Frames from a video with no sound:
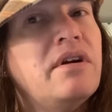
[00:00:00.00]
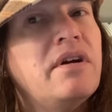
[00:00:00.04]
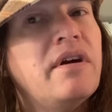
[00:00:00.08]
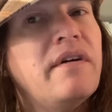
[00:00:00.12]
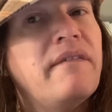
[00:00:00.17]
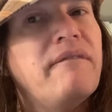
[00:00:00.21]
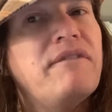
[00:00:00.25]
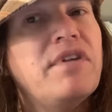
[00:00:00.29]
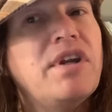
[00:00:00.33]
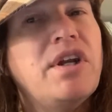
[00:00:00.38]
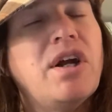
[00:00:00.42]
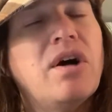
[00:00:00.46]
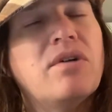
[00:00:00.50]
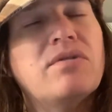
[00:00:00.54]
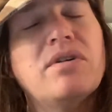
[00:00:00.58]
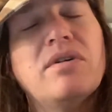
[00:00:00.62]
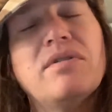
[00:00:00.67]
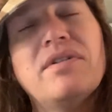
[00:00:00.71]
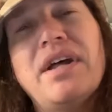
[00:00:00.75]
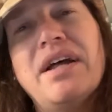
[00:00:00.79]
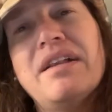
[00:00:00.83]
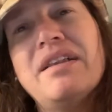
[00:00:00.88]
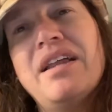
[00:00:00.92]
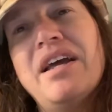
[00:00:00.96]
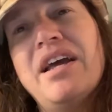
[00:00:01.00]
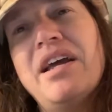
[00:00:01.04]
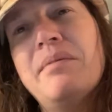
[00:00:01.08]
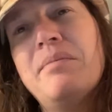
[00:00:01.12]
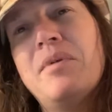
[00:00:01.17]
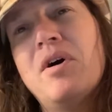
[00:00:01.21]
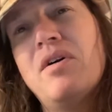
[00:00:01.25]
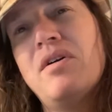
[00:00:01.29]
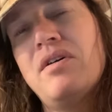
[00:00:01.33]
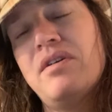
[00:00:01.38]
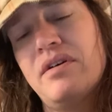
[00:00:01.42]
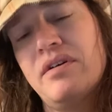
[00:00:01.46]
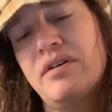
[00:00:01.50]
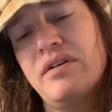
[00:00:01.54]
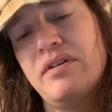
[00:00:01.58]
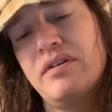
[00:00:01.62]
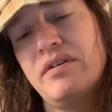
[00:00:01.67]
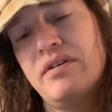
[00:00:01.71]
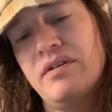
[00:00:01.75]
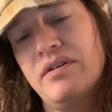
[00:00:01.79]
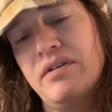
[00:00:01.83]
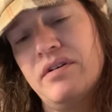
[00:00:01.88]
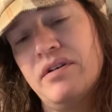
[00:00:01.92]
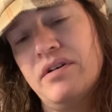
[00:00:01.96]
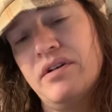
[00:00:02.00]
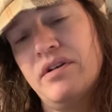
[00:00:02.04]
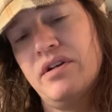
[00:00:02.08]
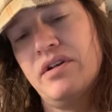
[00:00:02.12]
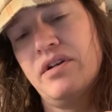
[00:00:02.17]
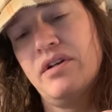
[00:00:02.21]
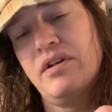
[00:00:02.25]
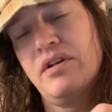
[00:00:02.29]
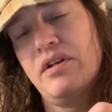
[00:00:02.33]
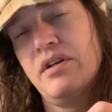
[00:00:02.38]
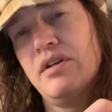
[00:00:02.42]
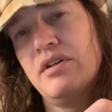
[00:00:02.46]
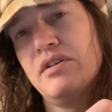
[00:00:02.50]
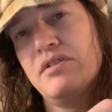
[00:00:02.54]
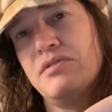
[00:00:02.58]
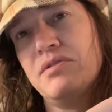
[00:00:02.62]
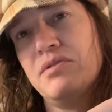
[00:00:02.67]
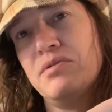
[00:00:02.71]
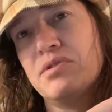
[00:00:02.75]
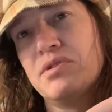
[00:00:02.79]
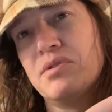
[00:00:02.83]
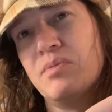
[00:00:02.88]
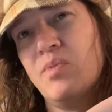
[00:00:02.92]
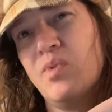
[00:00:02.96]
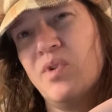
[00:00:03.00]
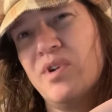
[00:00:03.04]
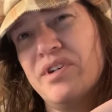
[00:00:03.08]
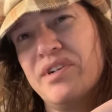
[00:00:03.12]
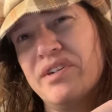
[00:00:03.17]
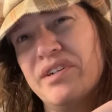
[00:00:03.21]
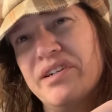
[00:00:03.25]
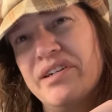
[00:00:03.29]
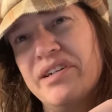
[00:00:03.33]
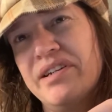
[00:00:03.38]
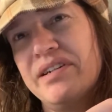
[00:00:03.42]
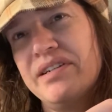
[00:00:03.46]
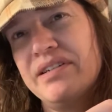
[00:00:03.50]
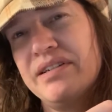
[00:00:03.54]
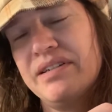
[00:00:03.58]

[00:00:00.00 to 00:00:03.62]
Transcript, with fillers: if you don't know that label, do some work.